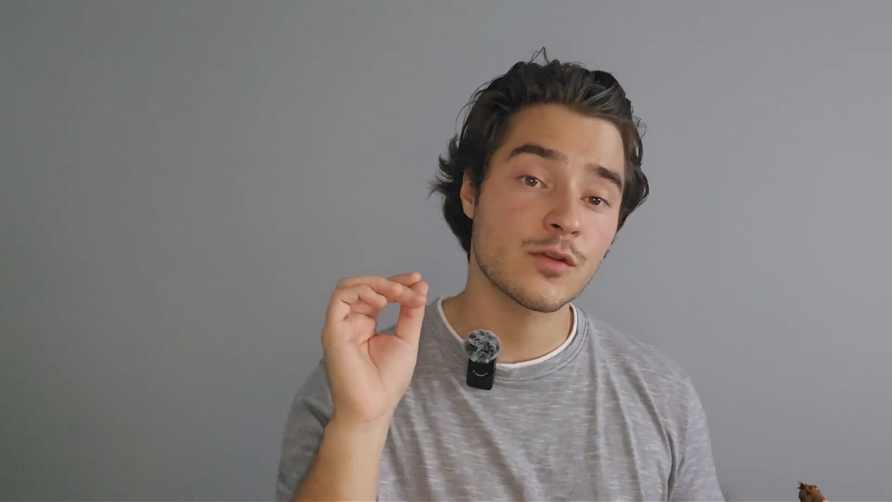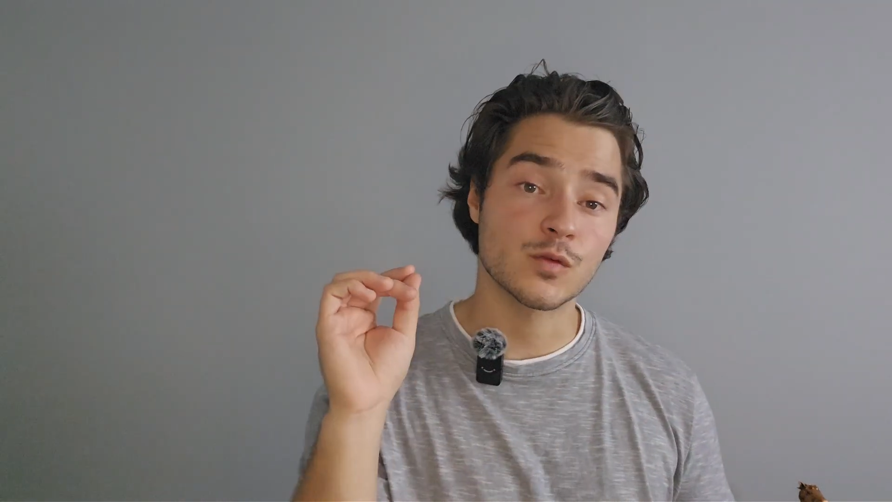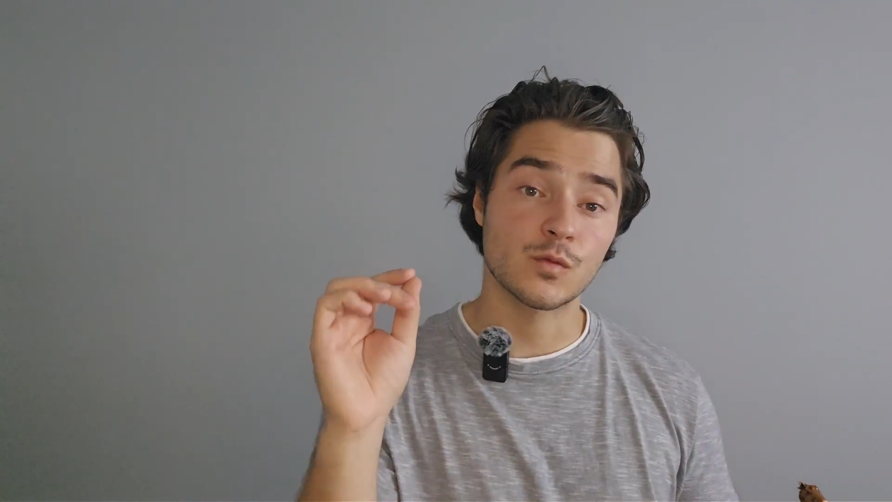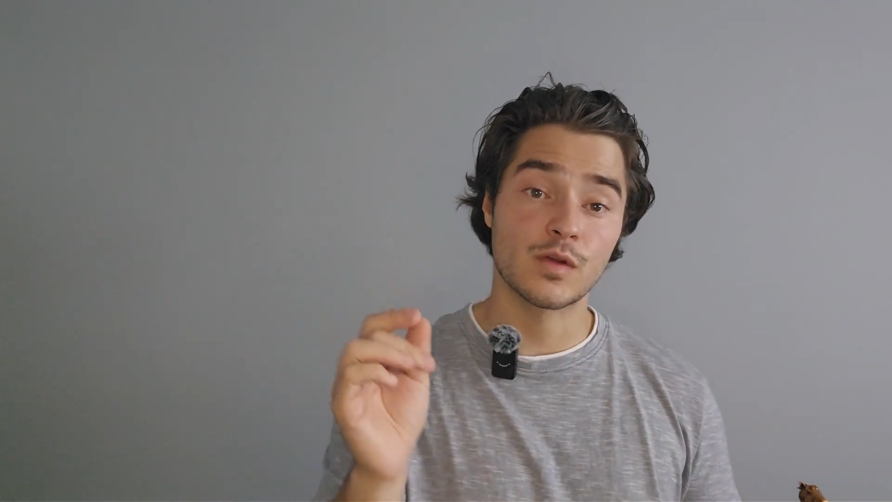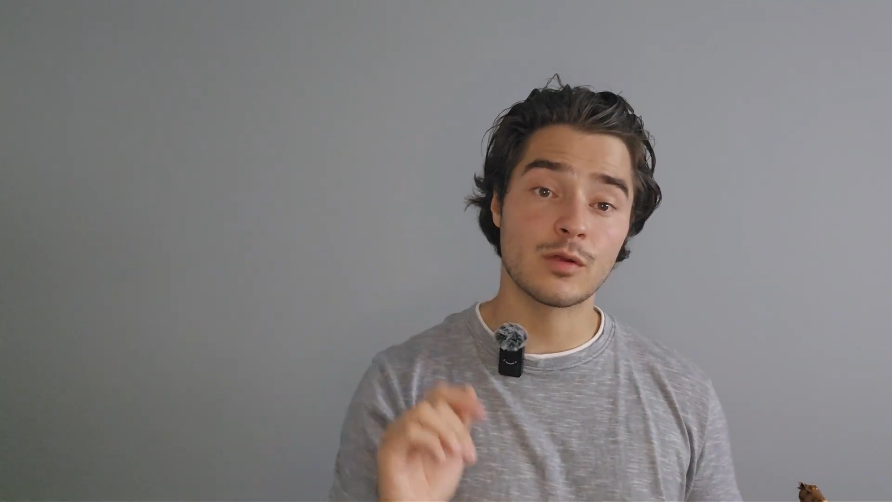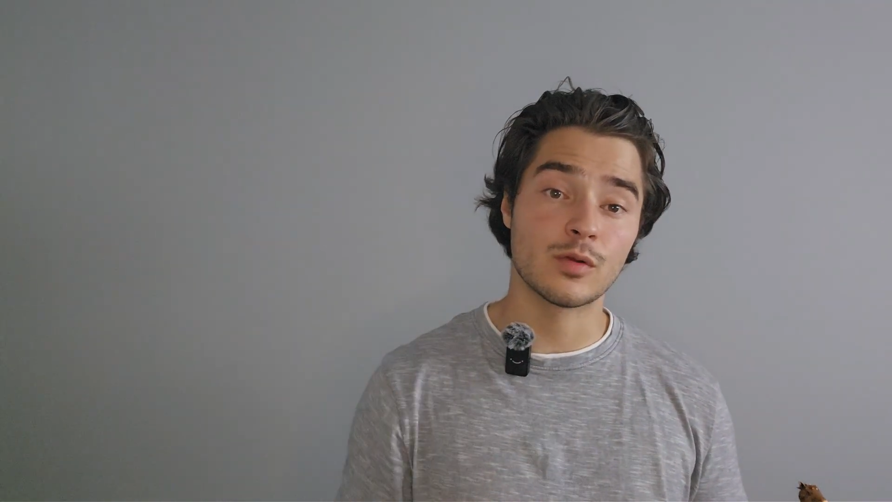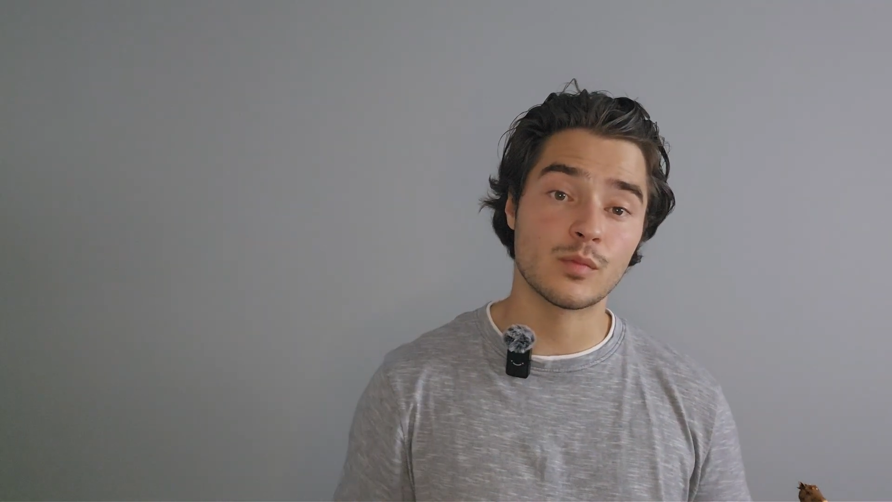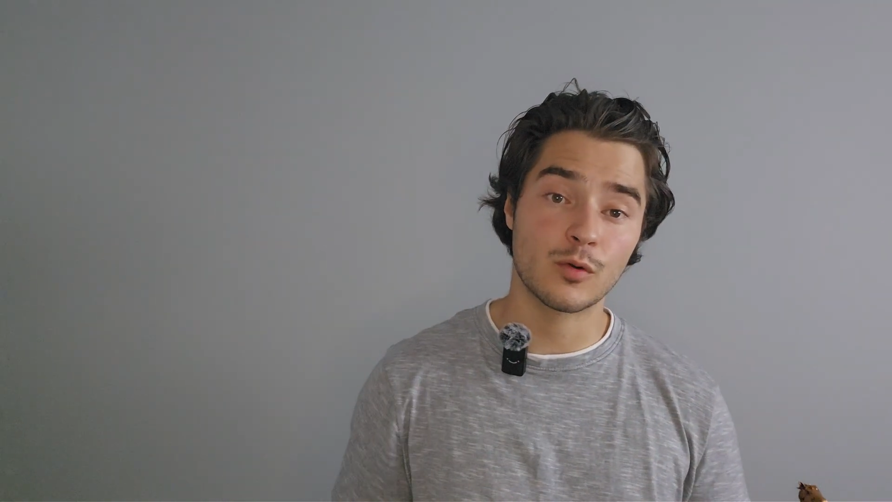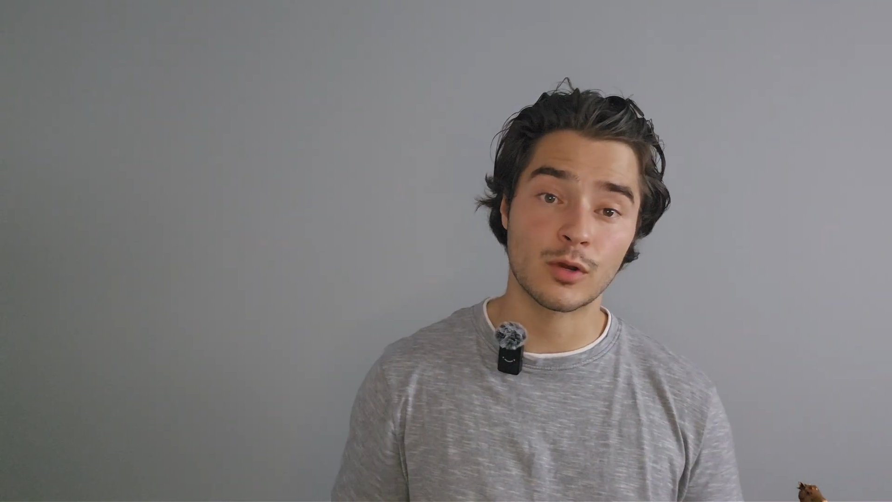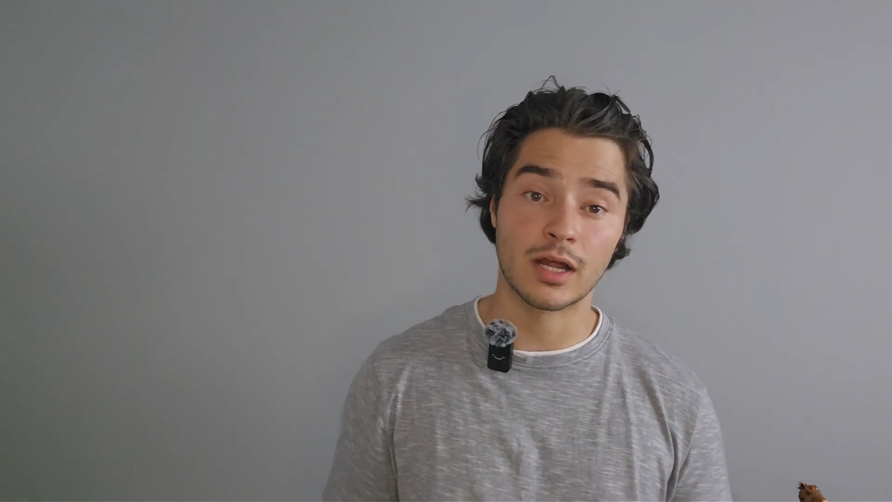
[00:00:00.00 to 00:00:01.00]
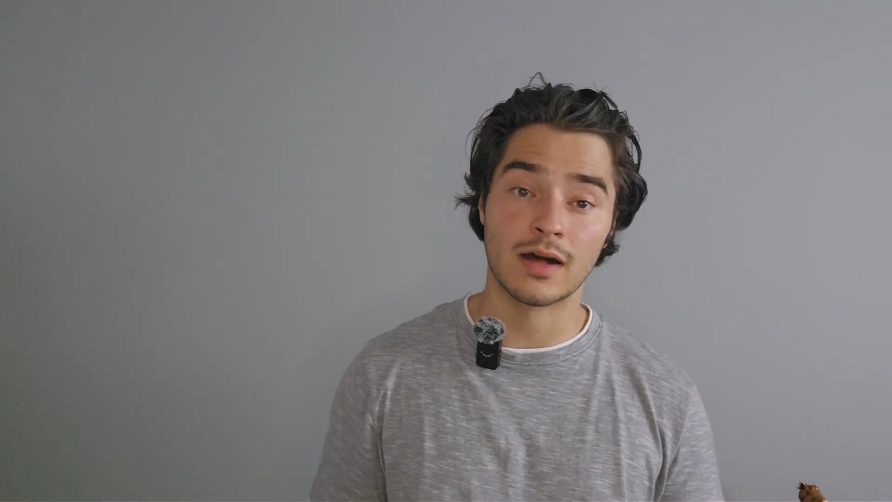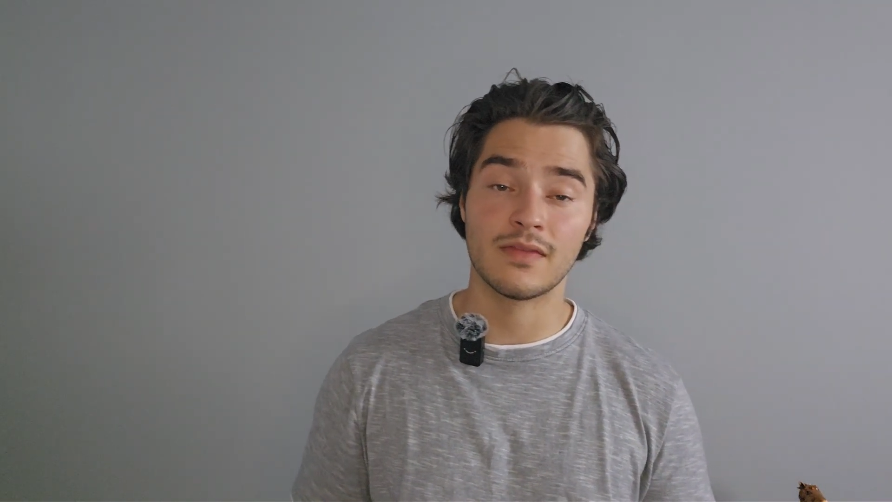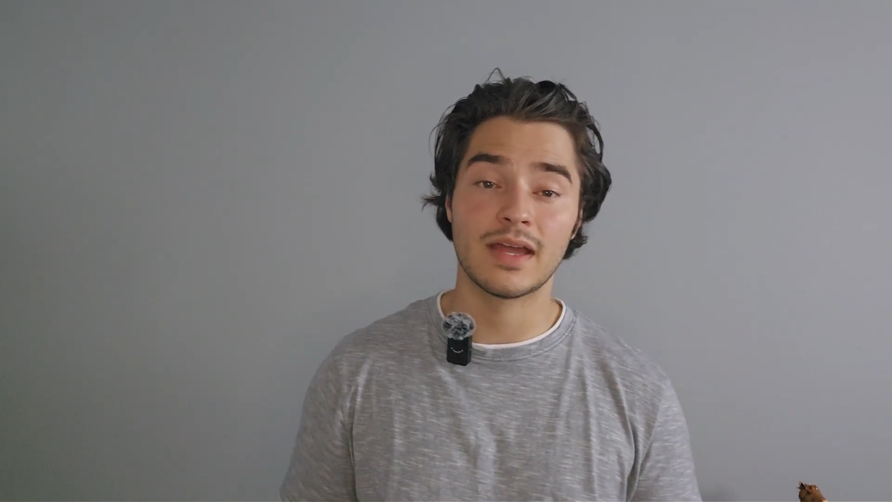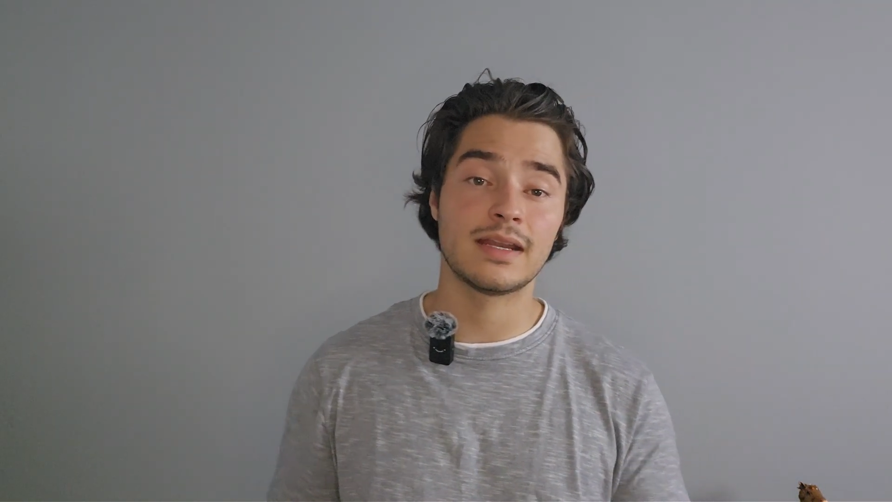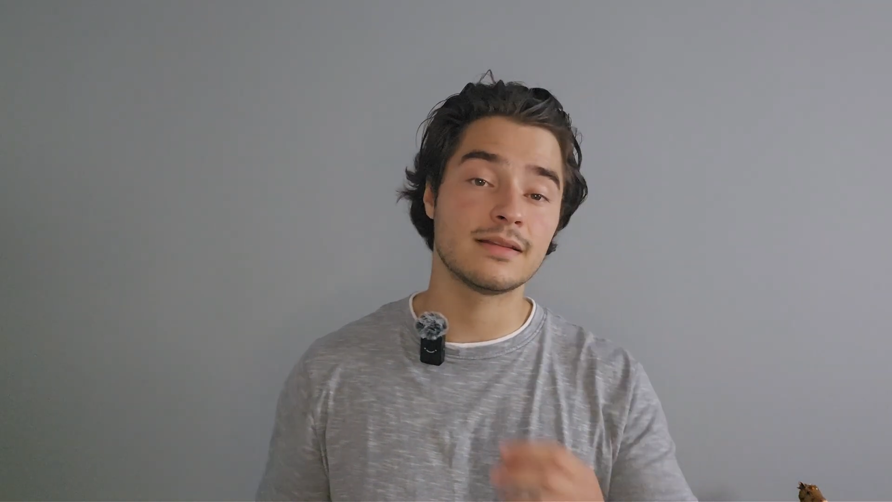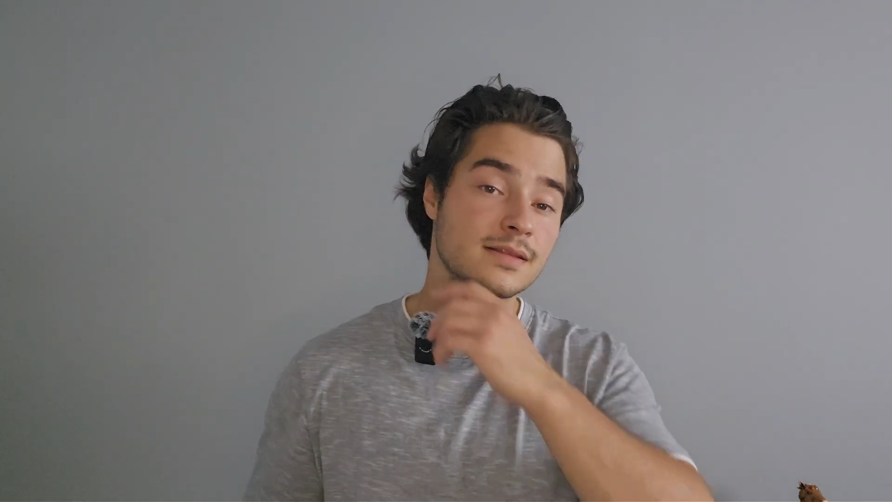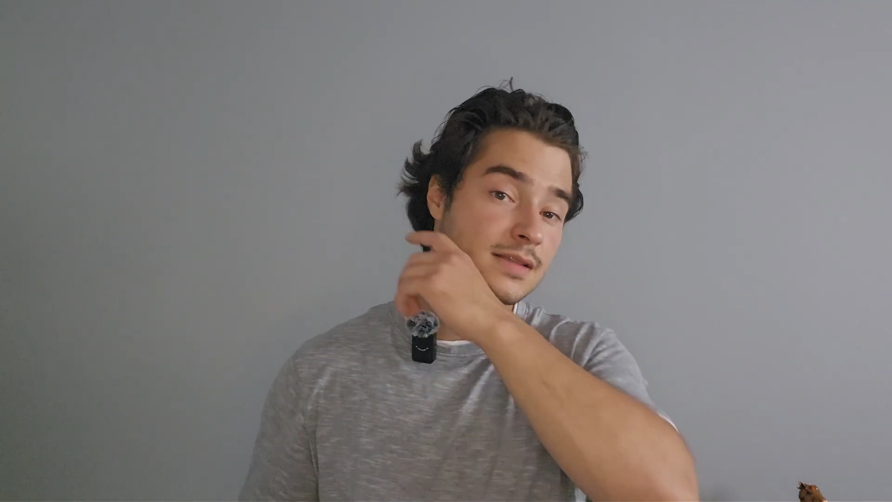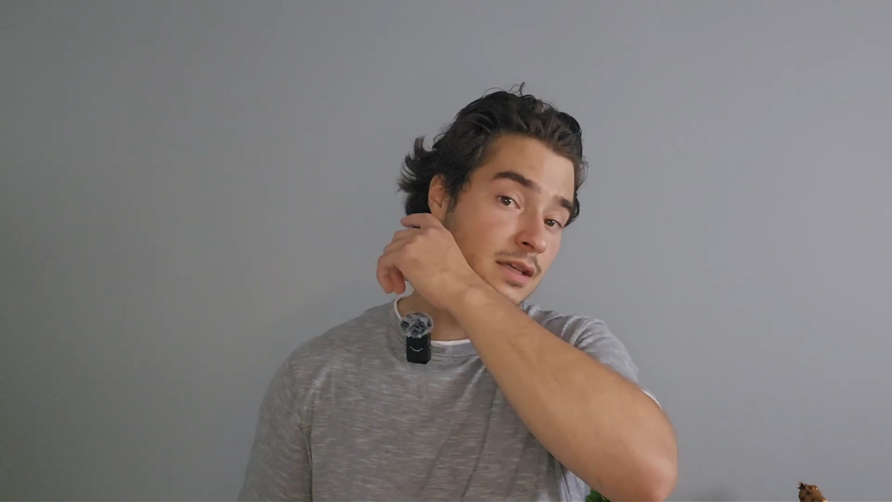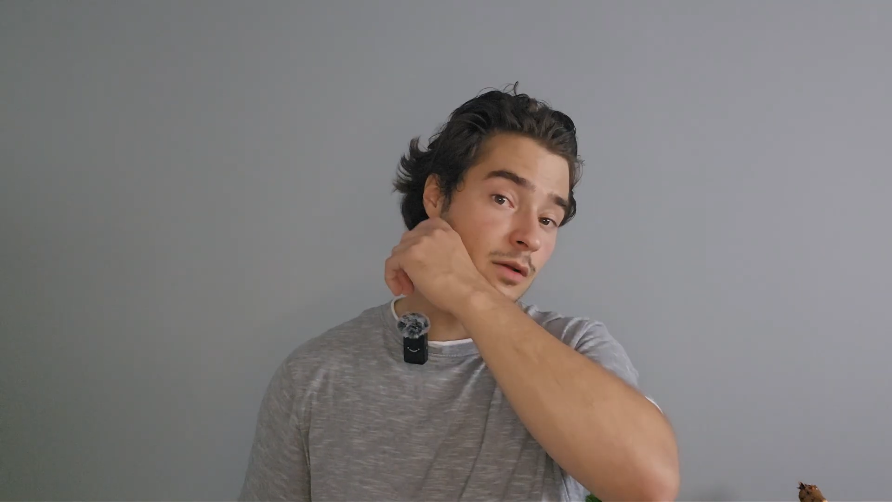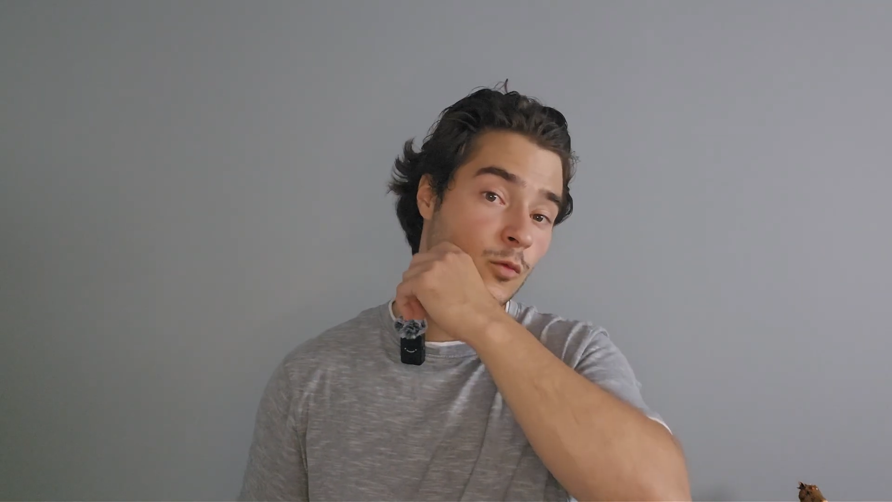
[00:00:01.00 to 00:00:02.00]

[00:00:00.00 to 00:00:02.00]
So very important on that end to see